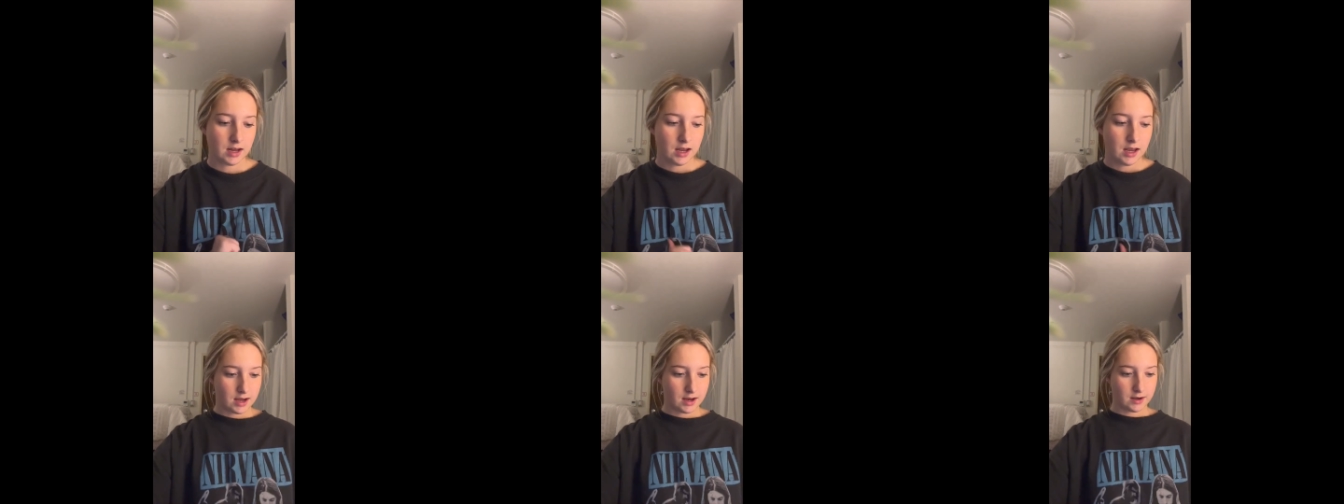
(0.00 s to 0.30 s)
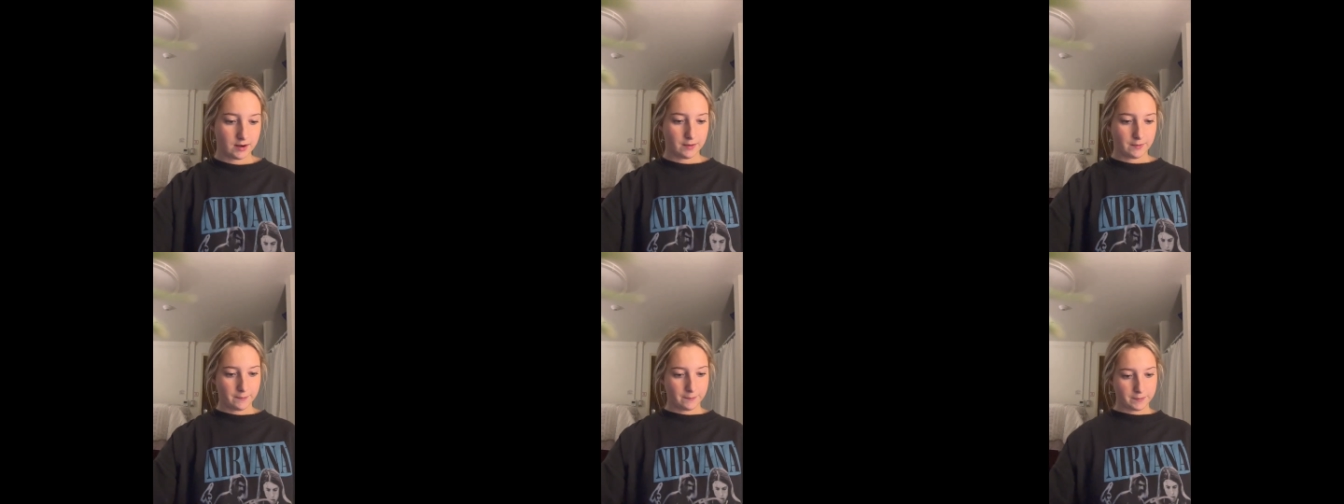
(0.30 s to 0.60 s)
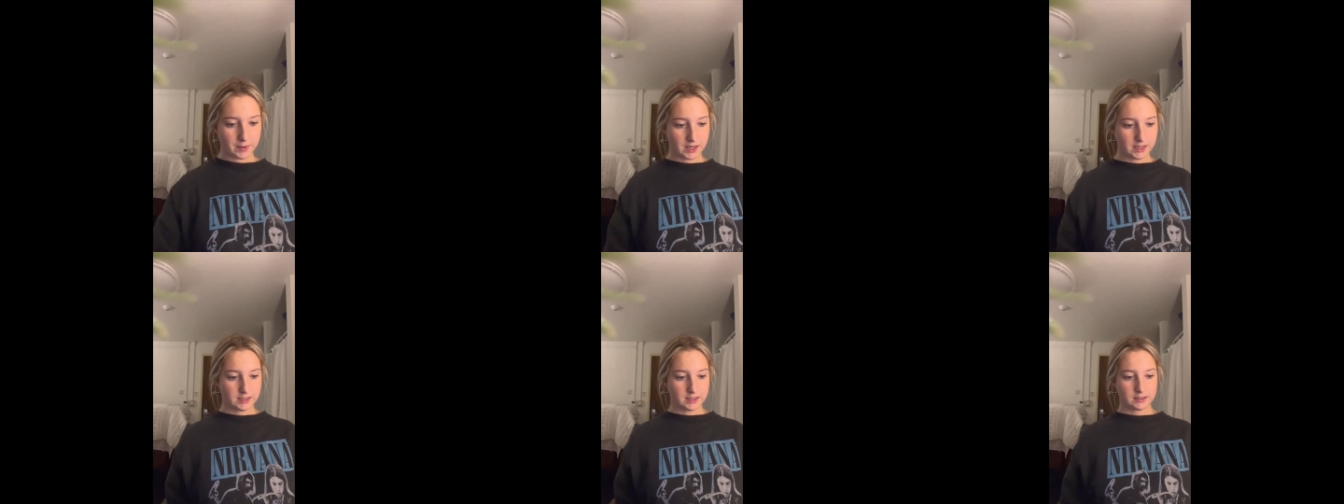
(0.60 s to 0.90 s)
And
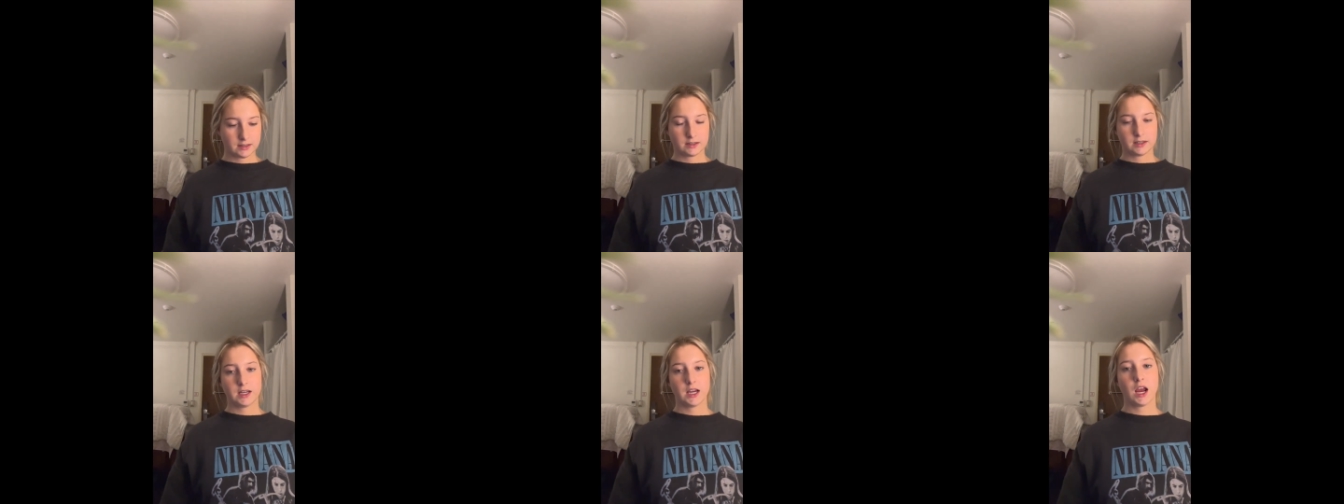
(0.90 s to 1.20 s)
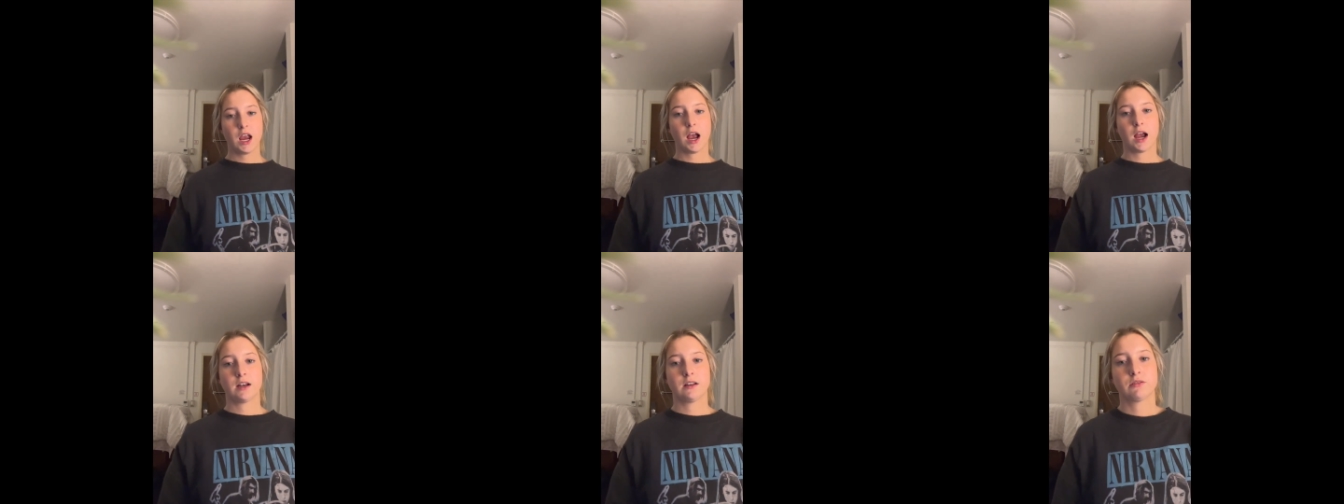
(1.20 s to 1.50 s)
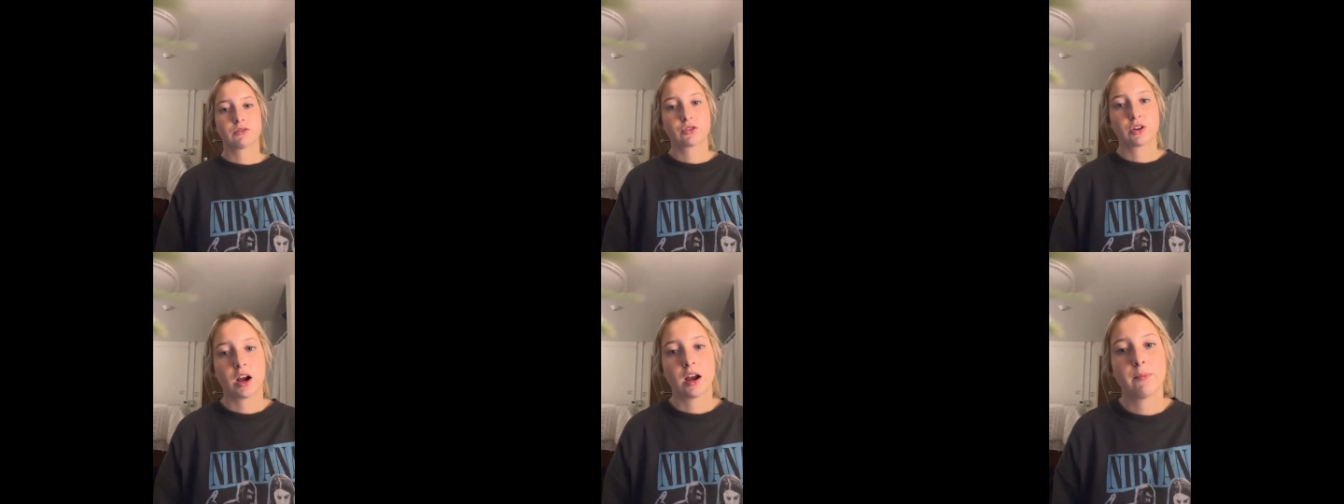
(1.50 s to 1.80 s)
basically I
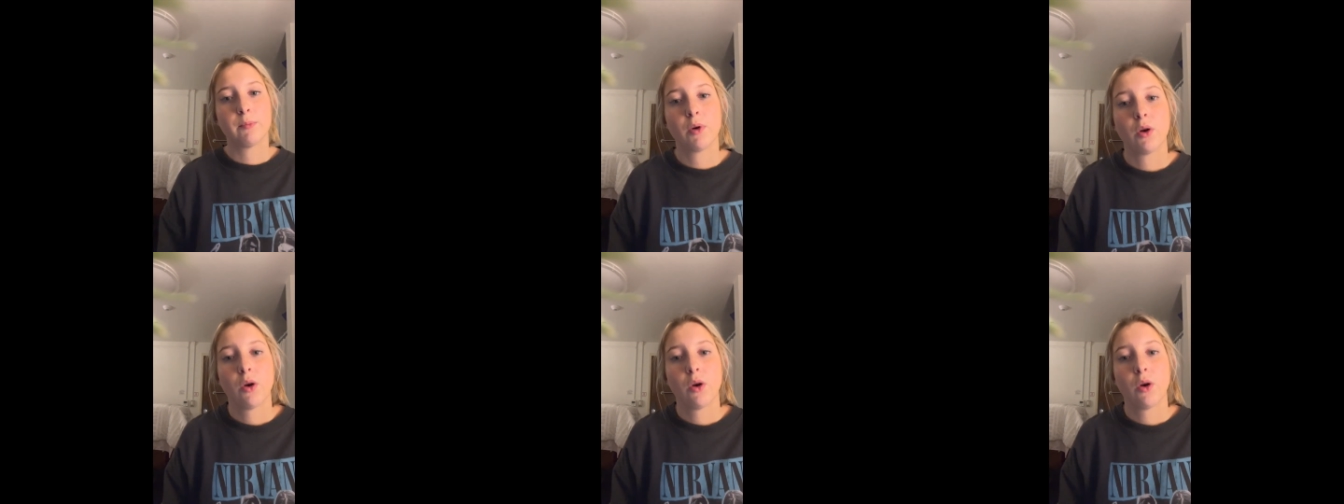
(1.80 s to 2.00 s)
describe